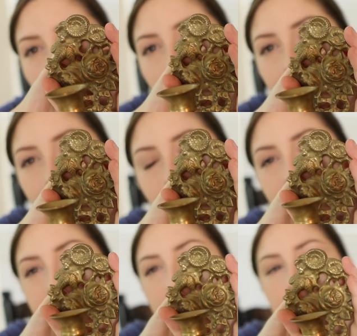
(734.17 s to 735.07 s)
And what
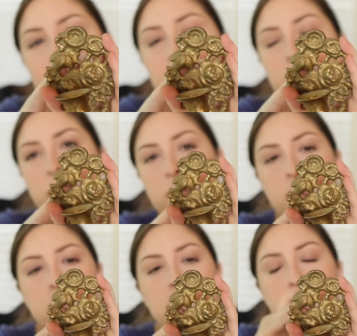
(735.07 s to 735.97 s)
I think I'm going to do with
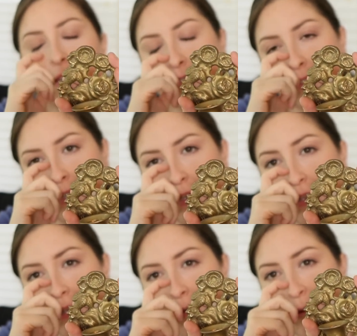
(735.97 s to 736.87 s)
it is
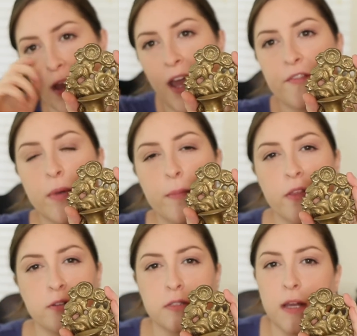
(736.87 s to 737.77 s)
where I have my
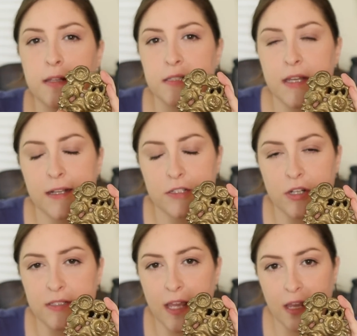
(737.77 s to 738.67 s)
mother's gunny sack
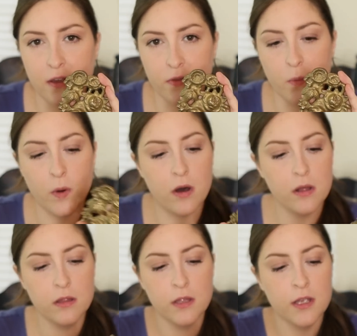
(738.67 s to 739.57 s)
dress hanging on the
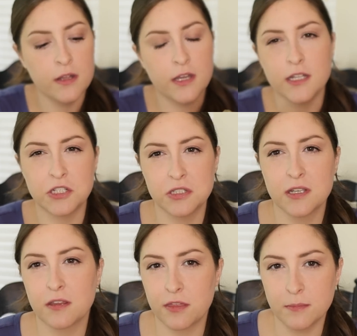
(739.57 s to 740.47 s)
wall, it's just
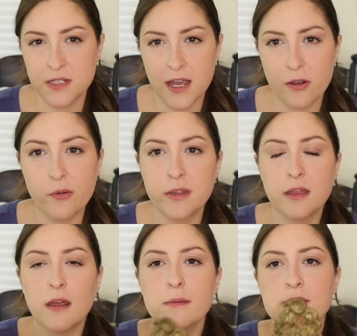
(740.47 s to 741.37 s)
like a thumbtack holding
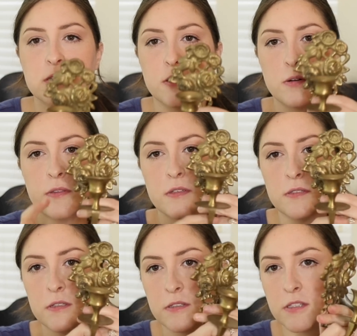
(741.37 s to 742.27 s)
it up. So this
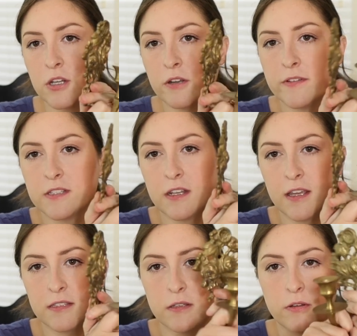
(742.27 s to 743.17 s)
could serve as a
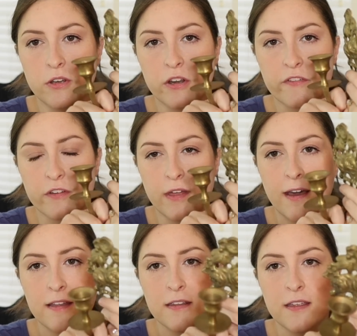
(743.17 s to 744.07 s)
nice little hook for
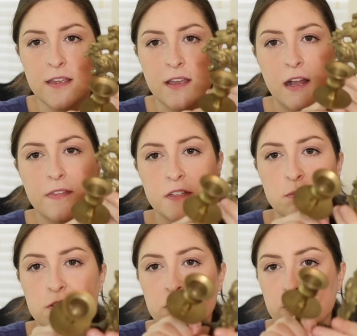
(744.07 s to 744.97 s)
that. And this
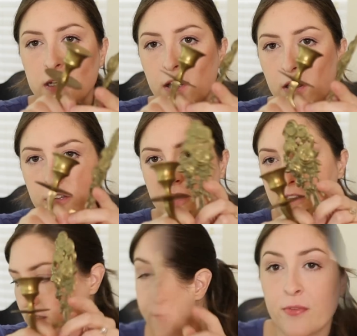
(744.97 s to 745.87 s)
was
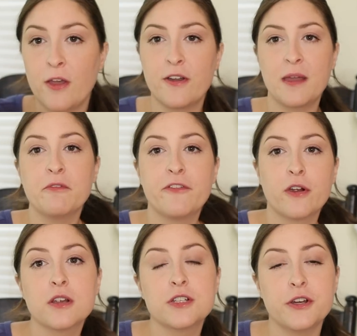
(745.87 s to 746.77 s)
$3. Okay, before
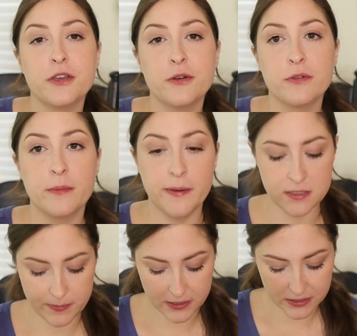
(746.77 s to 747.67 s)
I show you the
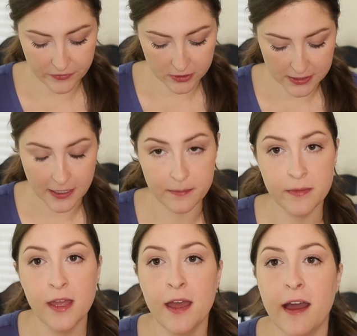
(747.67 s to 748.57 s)
best piece of all time,
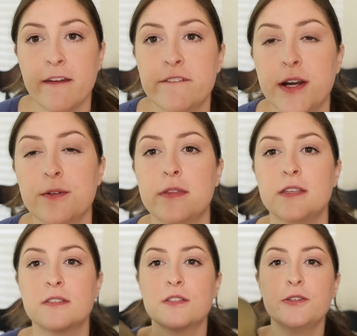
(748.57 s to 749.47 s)
I found
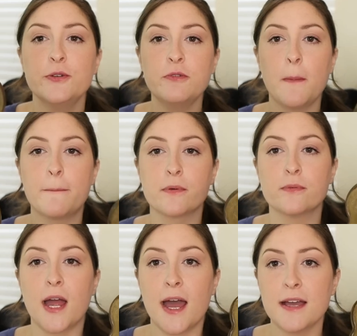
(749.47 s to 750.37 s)
these two
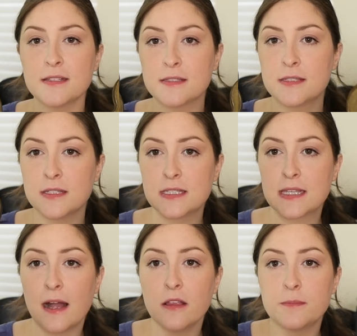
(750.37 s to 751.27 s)
brass
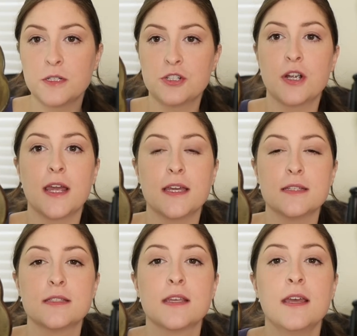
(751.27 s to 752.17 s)
scalloped
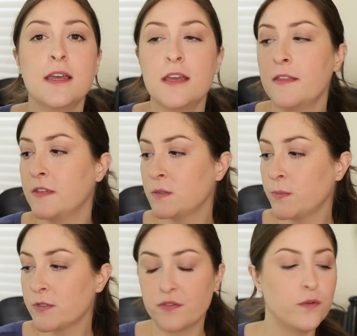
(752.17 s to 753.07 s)
trays. This one
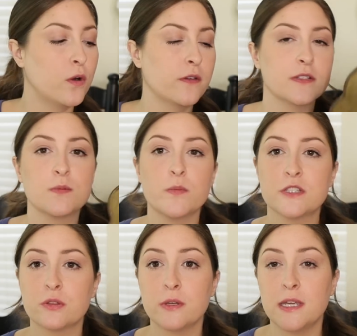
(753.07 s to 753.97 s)
was $4, this one
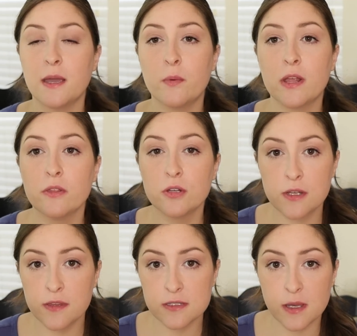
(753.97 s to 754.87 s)
was $3, and when I
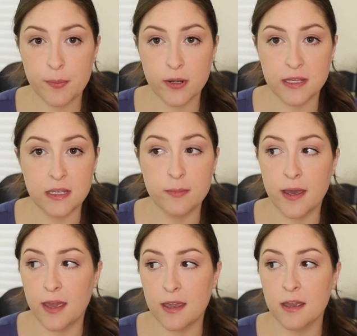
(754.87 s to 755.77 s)
looked these up on
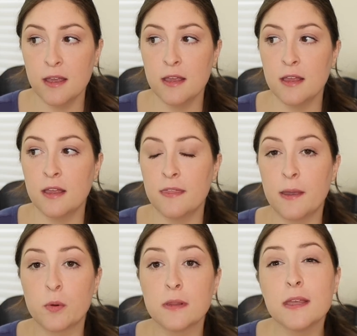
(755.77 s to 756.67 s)
eBay,
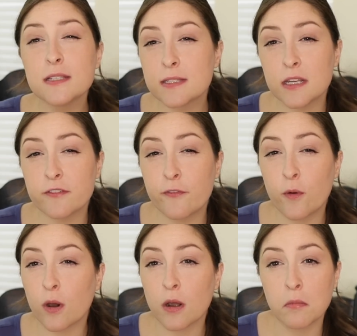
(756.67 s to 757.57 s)
they were listed
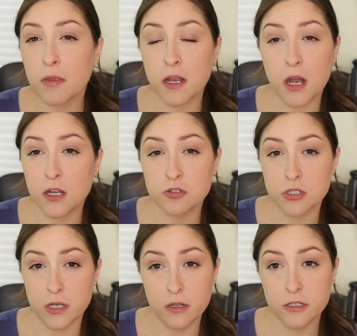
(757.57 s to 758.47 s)
for like
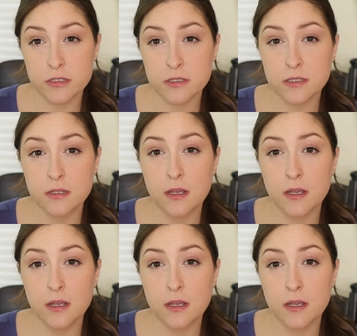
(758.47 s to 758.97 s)
$100